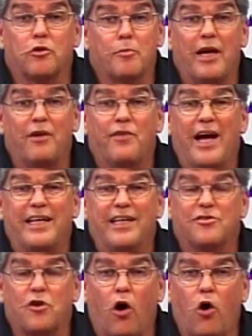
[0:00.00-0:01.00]
As a matter of fact,
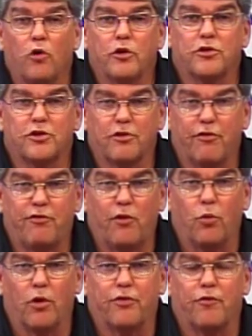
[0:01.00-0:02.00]
it's August the
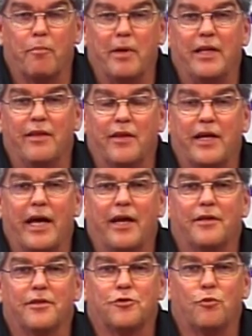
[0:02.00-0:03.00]
4th for many of the
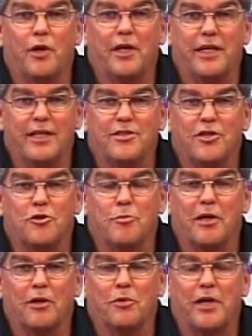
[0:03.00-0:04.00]
candidates running in
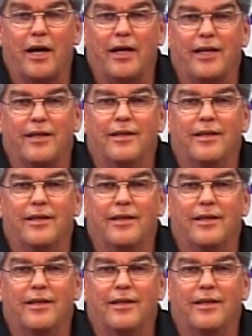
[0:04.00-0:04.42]
Tishomingo County.